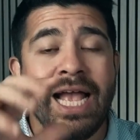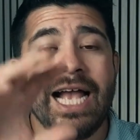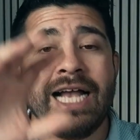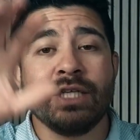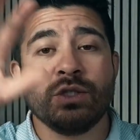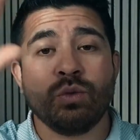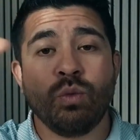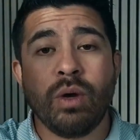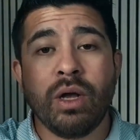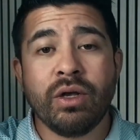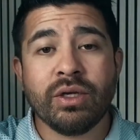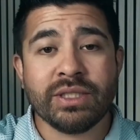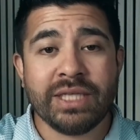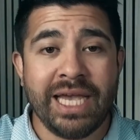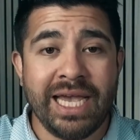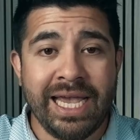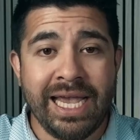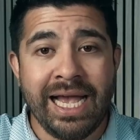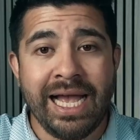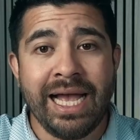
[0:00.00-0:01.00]
as well as
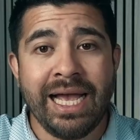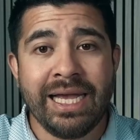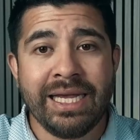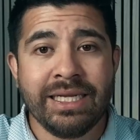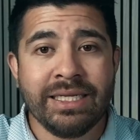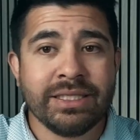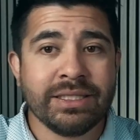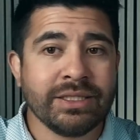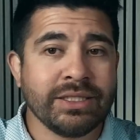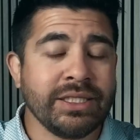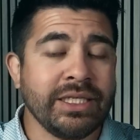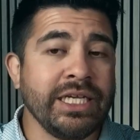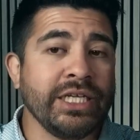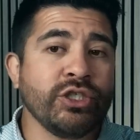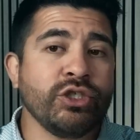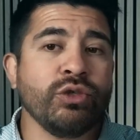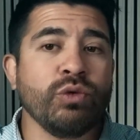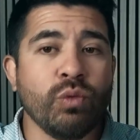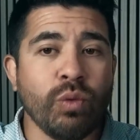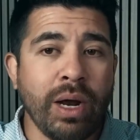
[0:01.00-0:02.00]
A I to
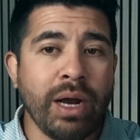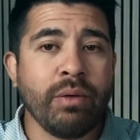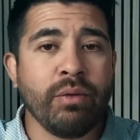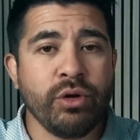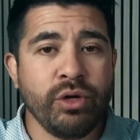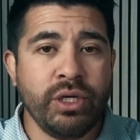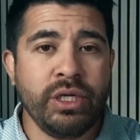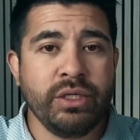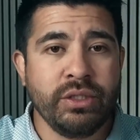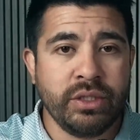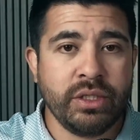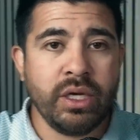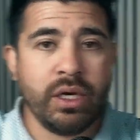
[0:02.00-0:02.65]
get you right where you need to